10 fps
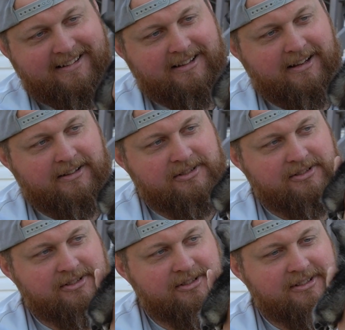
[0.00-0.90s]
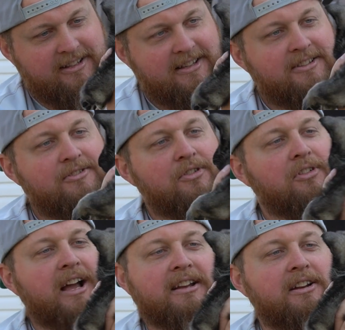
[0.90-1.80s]
yeah, you
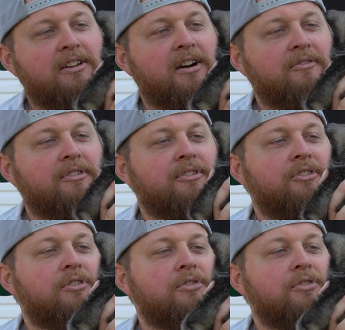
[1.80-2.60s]
don't lack any confidence, do